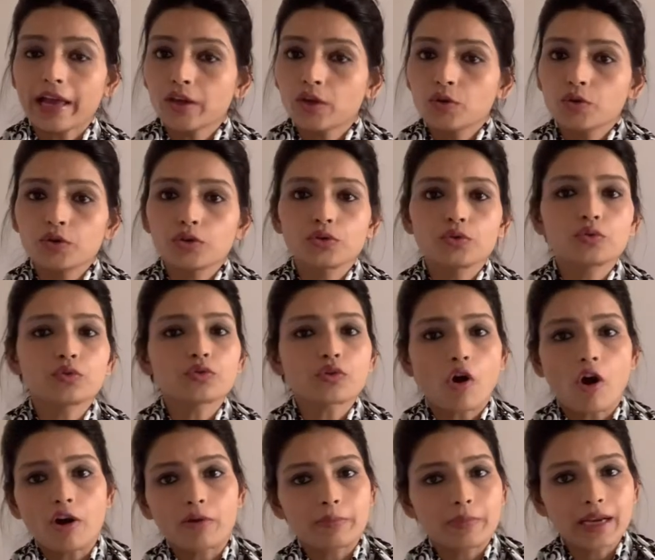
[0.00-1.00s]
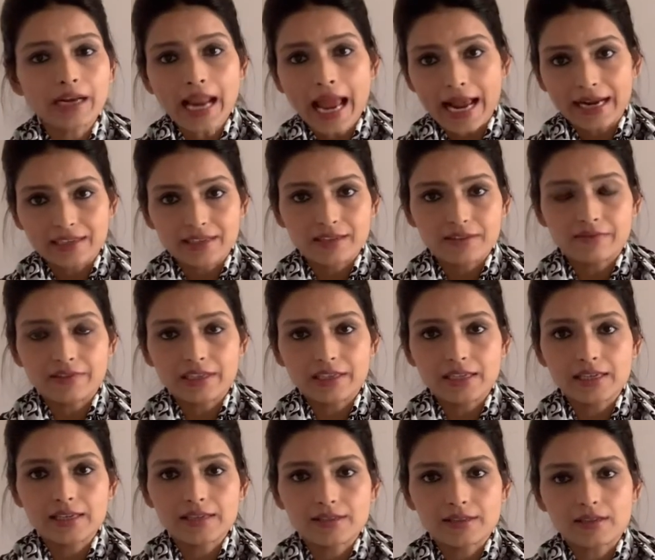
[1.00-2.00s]
could do normal
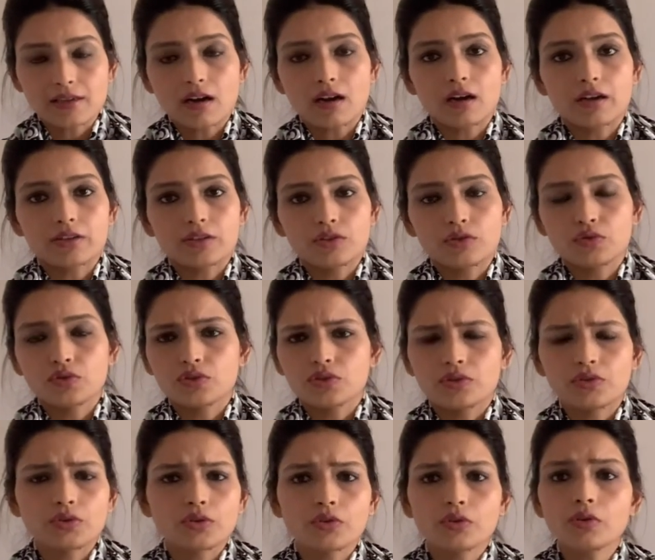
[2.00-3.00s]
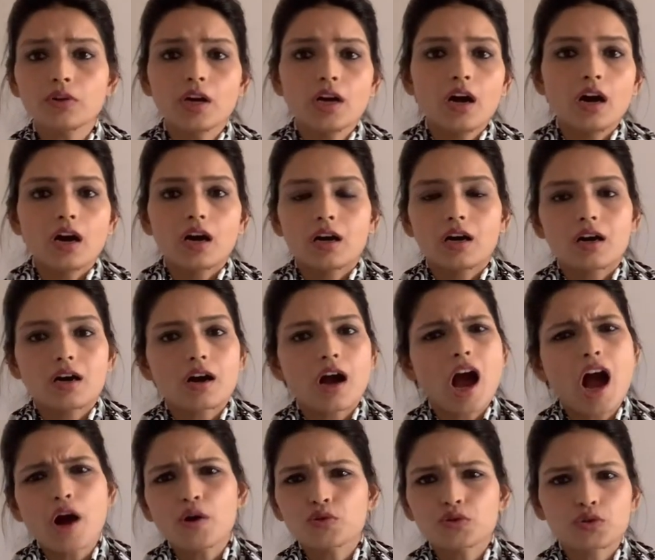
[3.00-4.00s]
activities,
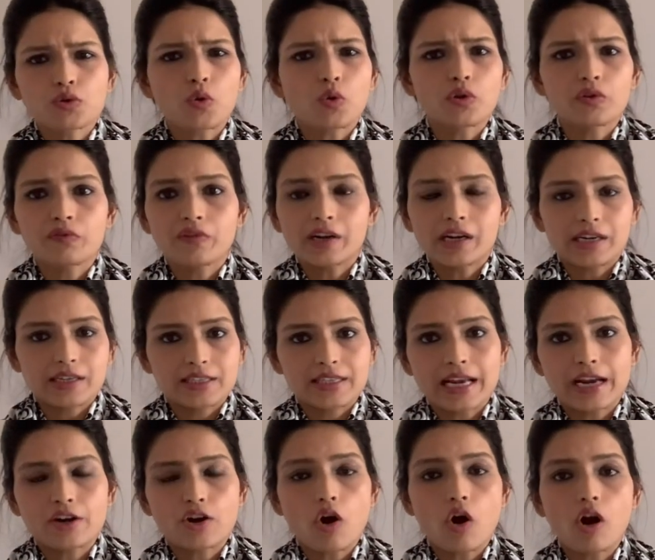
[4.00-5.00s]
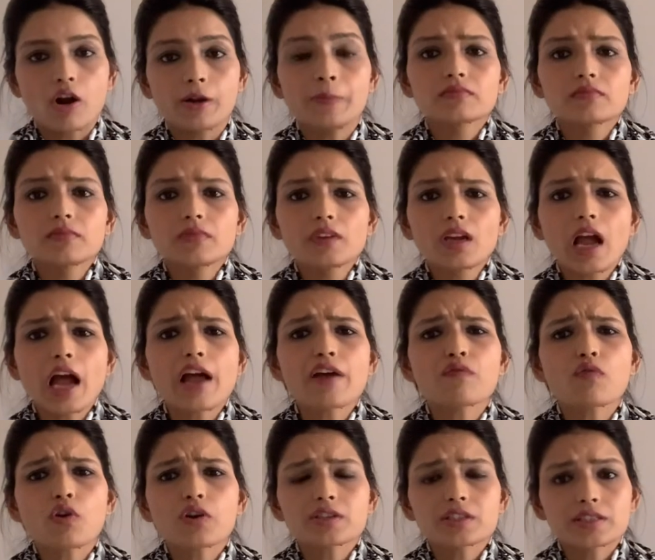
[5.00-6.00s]
household works and all. I
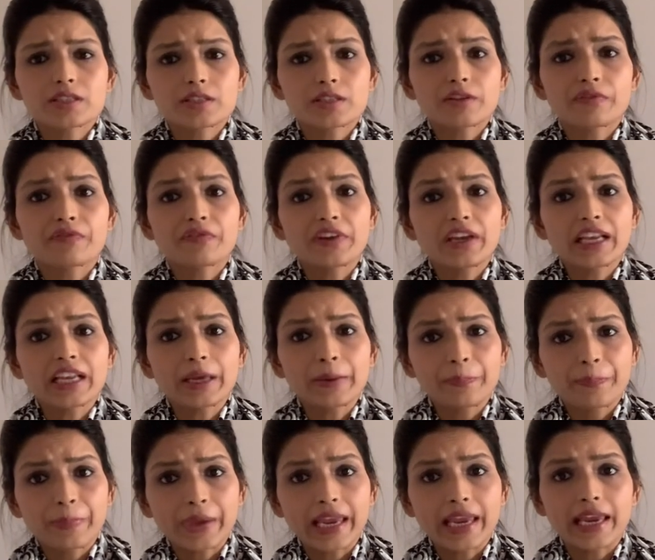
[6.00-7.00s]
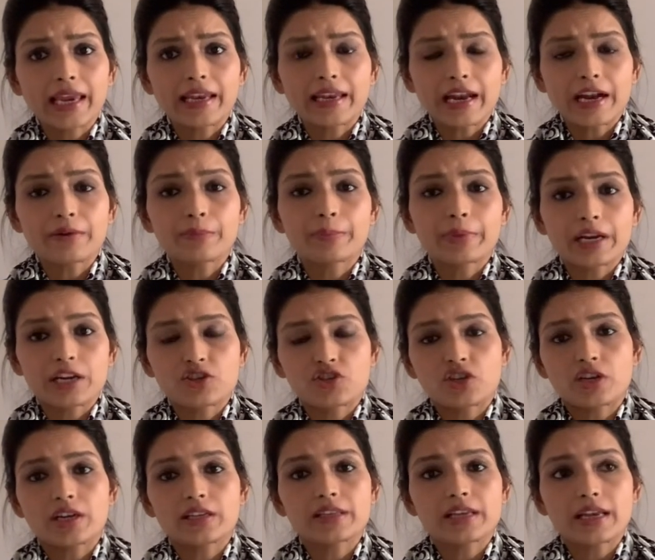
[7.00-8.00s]
was feeling pain and
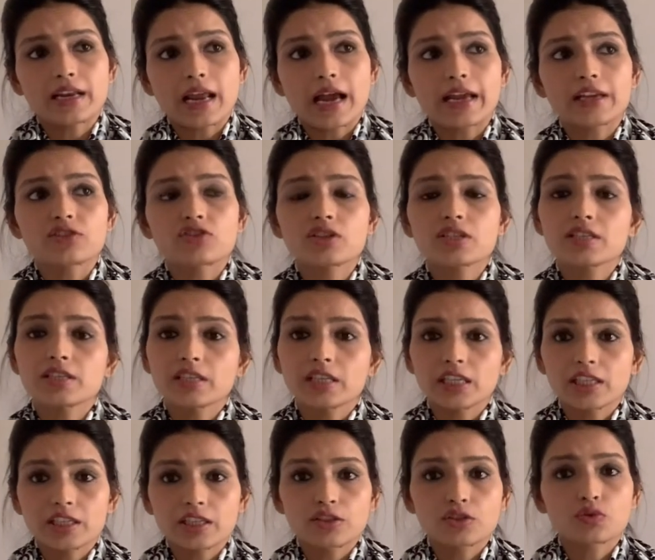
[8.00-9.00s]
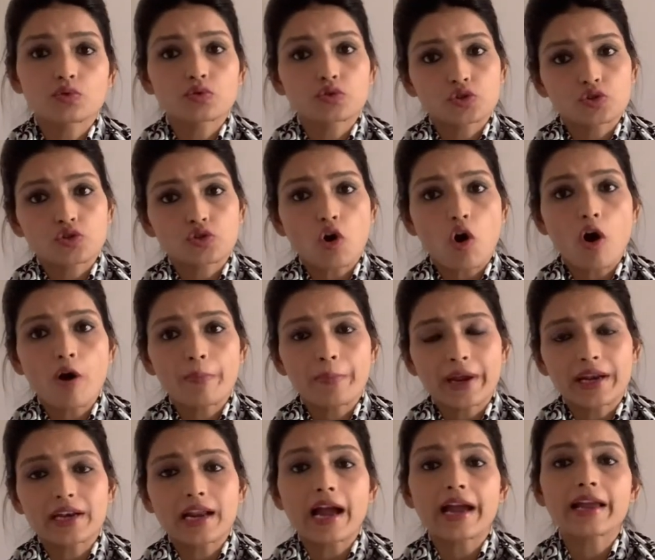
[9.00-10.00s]
pressure, then I just needed to stop
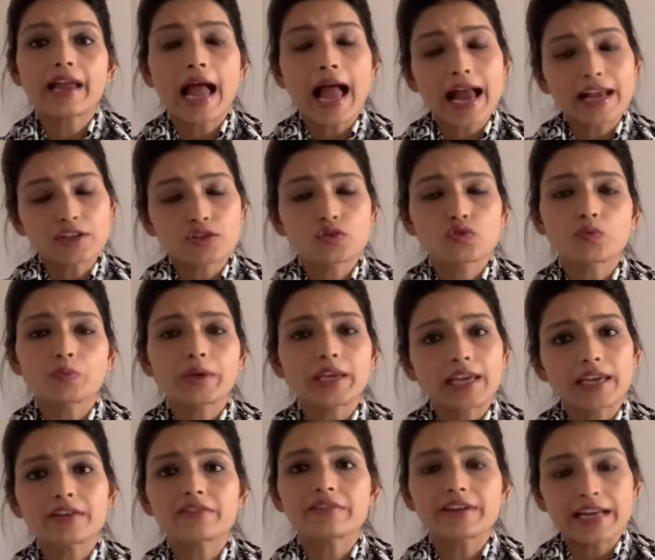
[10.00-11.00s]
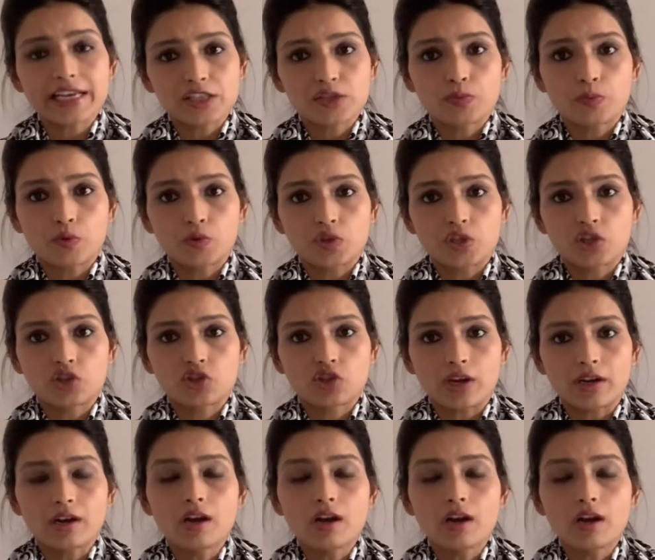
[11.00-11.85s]
and I had to be in rest position,